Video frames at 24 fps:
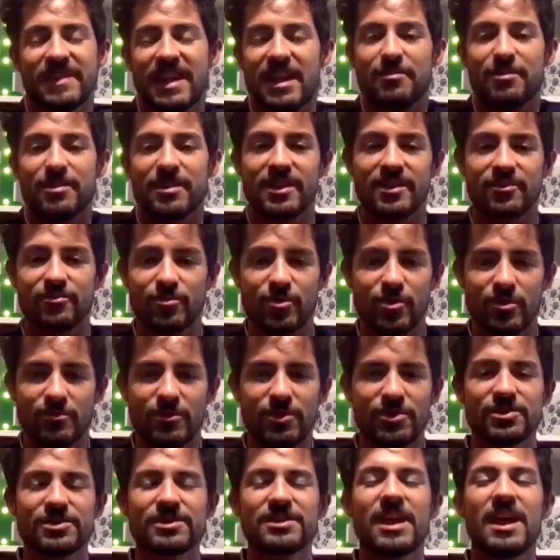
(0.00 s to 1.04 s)
everything
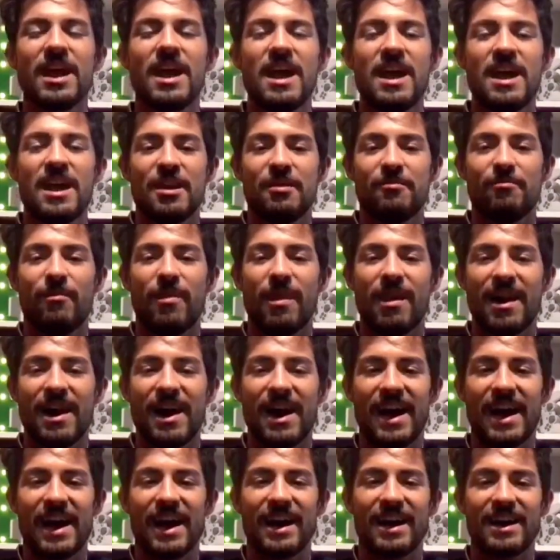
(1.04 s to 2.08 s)
rumors.
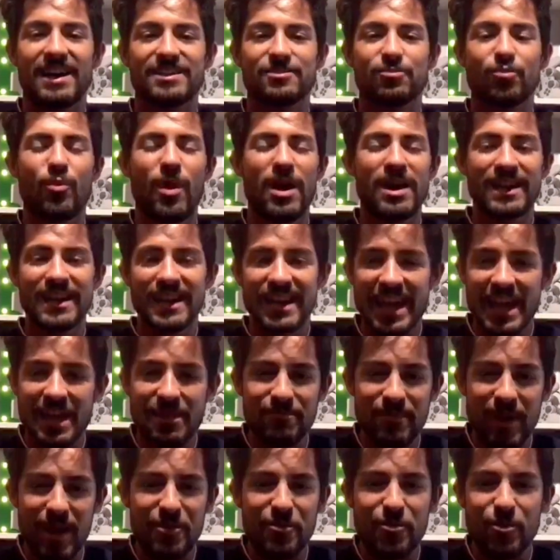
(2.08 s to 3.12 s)
But one
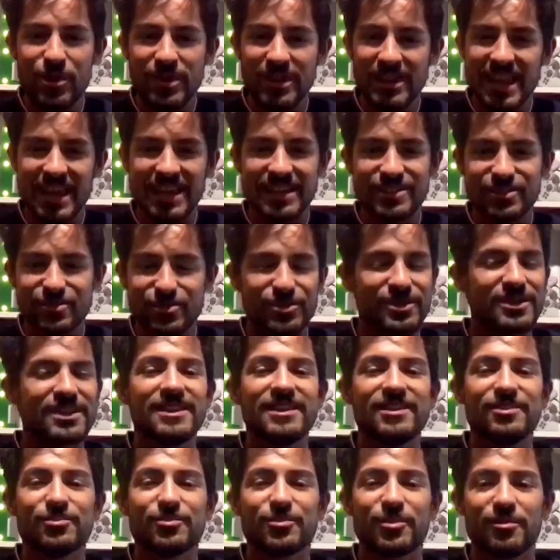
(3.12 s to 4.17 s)
name I would like to see
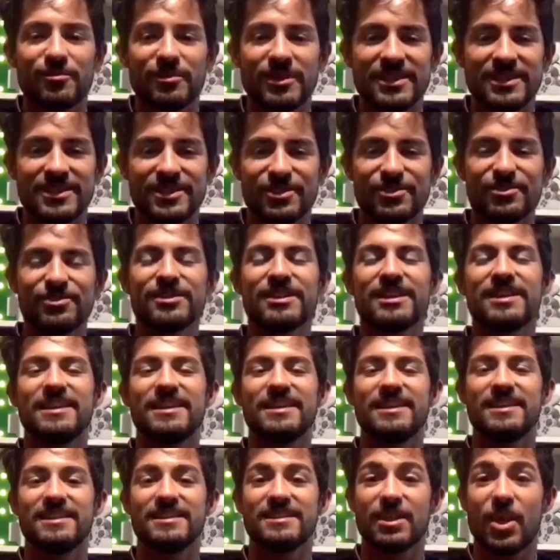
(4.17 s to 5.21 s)
in Eurovision
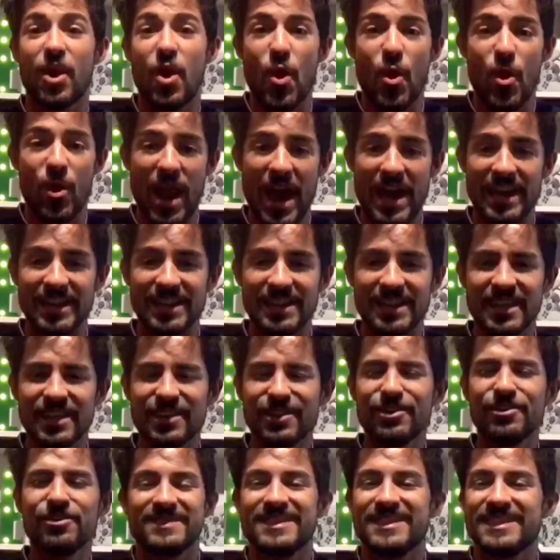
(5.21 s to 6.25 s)
is Lola
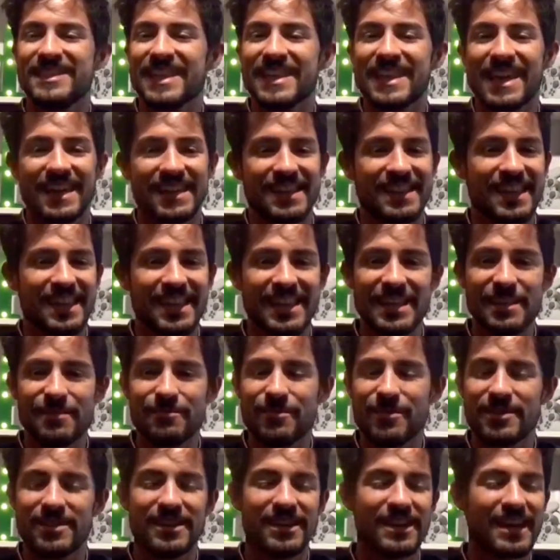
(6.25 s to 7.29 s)
Indigo. She can
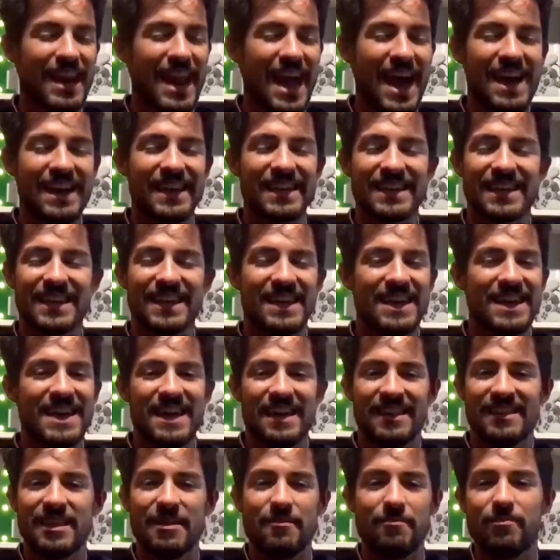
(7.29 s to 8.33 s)
deliver like
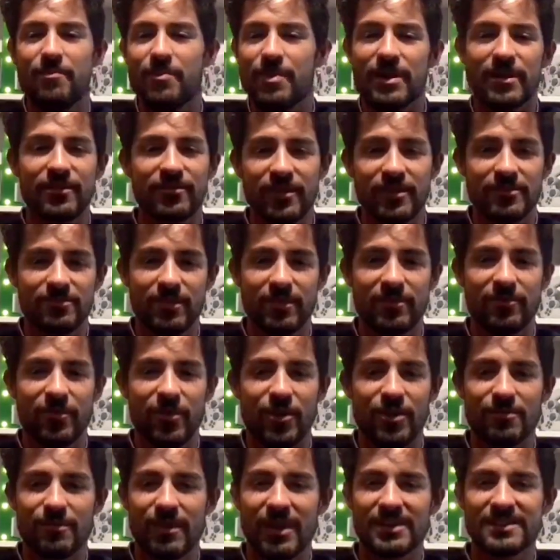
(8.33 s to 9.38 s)
the perfect
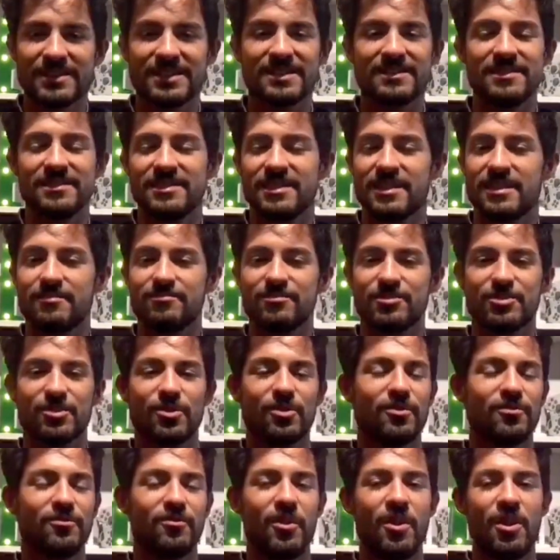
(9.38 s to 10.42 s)
performance in terms
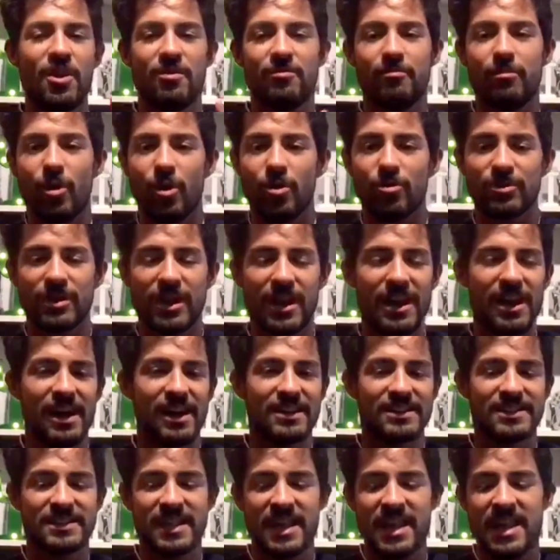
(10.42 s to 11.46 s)
of
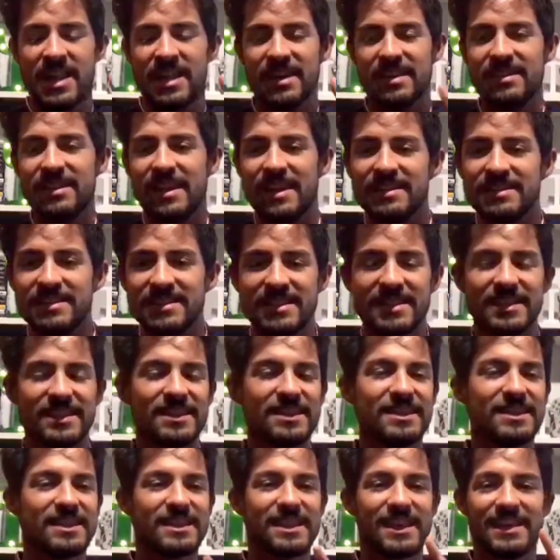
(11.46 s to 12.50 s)
vocals,
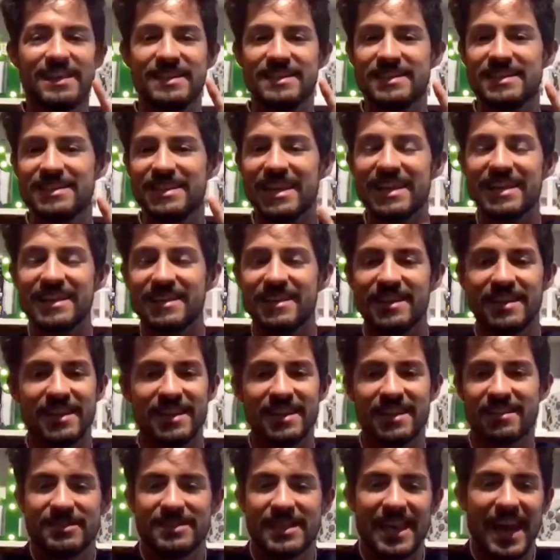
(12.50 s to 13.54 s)
dancing,
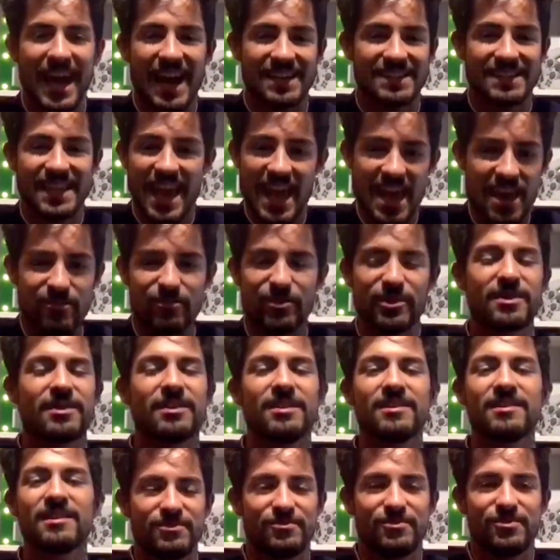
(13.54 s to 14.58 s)
staging. She has
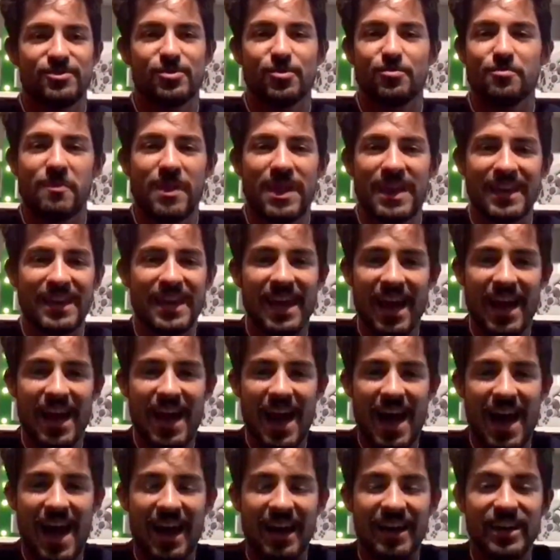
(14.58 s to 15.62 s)
everything to make
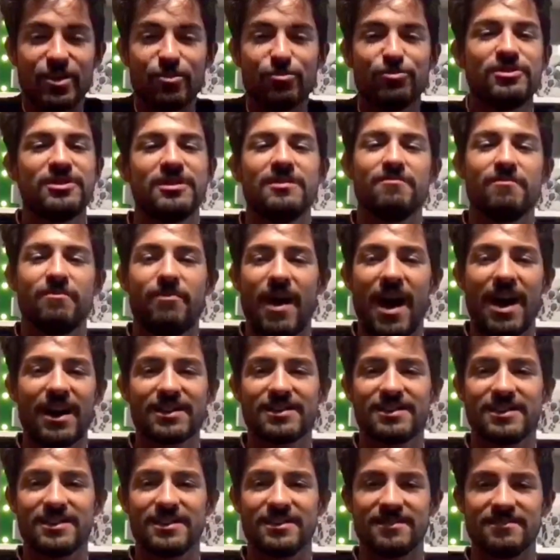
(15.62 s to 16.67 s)
a huge
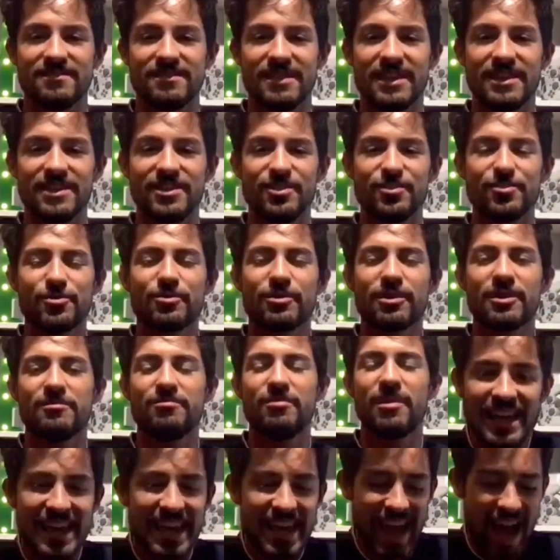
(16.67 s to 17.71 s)
impact in
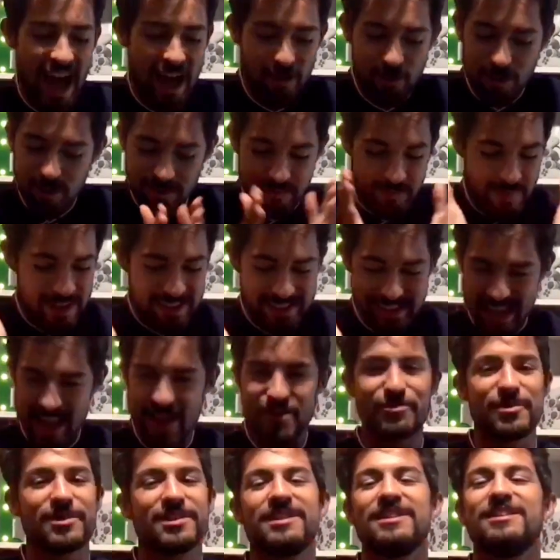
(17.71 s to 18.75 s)
Europe. I will bet
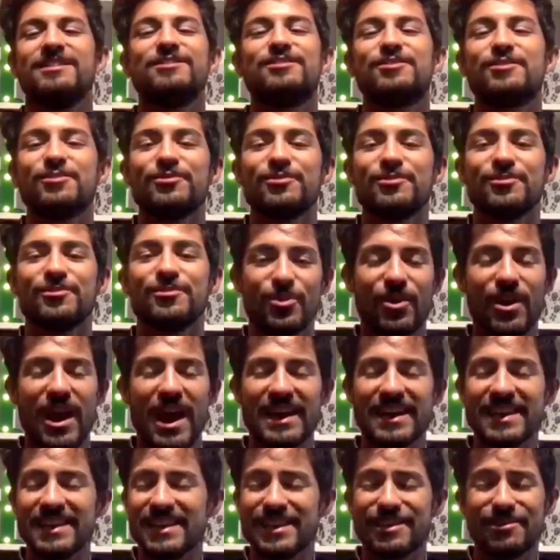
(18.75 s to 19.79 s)
everything to Lola
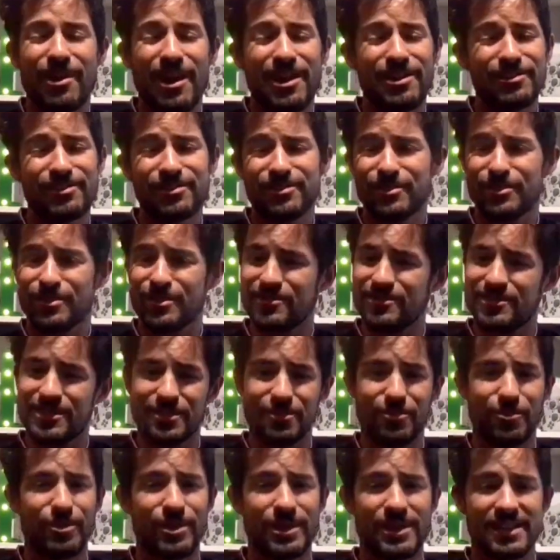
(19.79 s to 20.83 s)
Indigo. I don't know if she
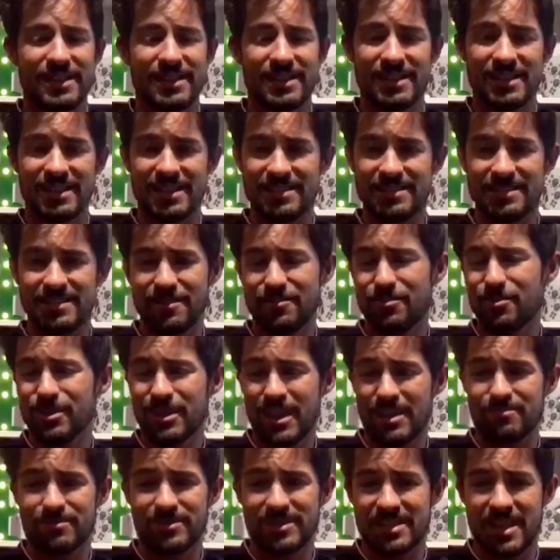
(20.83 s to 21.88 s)
will
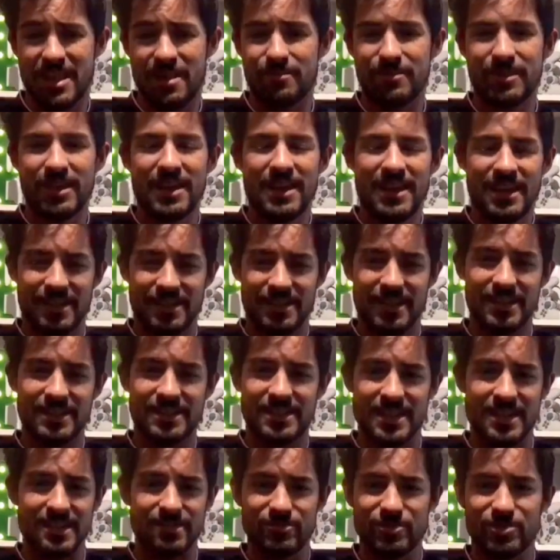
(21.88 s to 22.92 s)
accept the
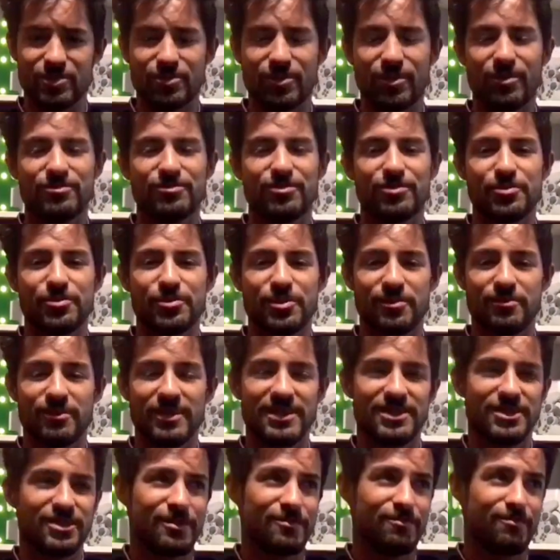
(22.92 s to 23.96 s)
terms to go to
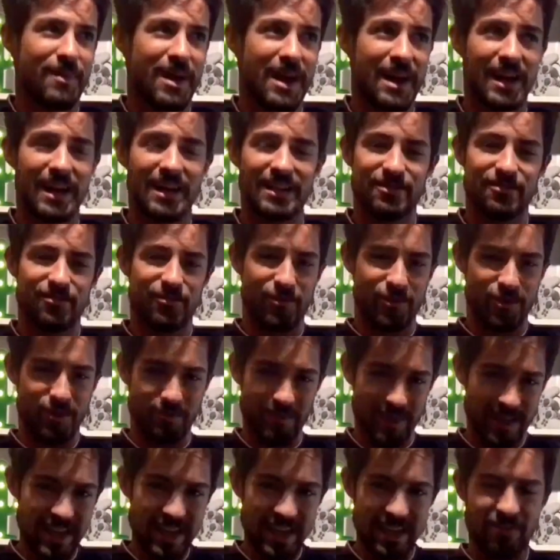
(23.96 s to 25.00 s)
Eurovision, but for
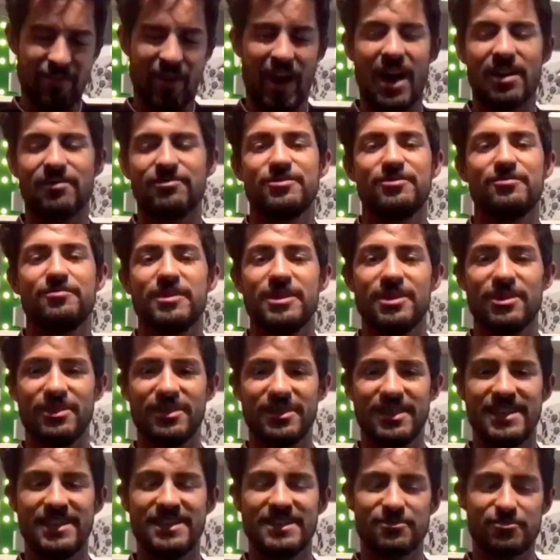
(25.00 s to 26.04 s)
me, if I had to be
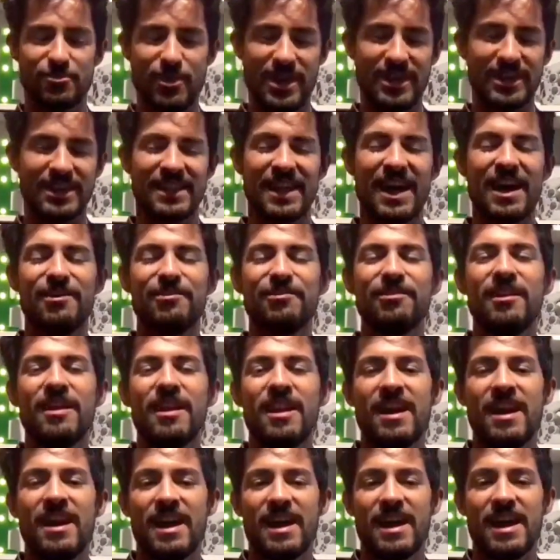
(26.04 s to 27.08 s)
honest right now,
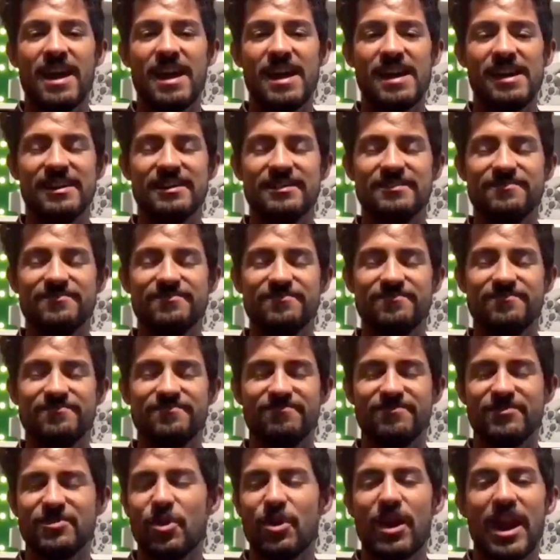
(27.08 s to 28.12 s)

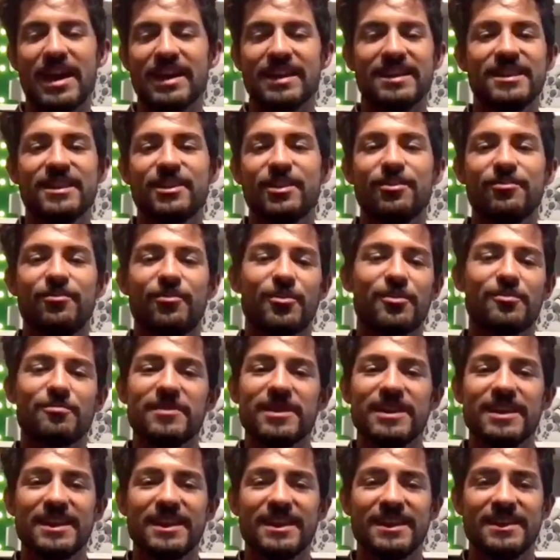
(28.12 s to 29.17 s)
Lola Indigo for
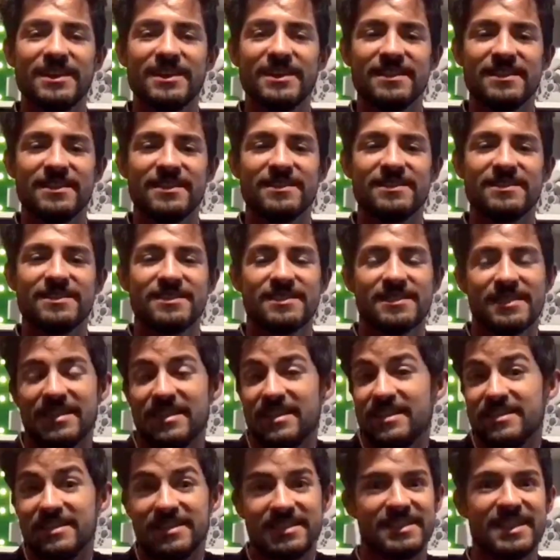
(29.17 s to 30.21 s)
me
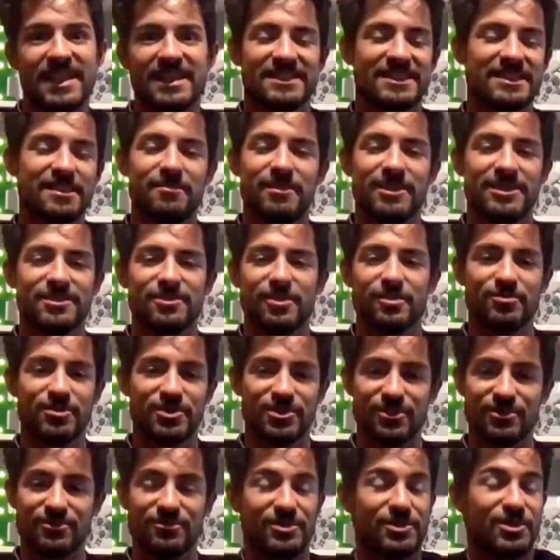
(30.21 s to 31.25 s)
is just the best
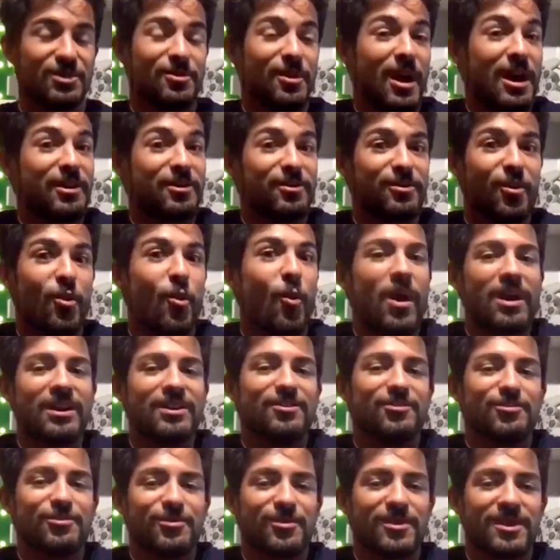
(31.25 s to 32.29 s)
option. So I don't know, what
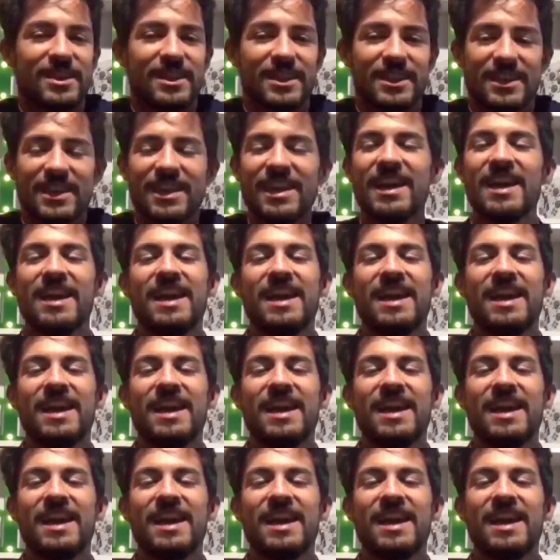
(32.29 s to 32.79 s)
do you think?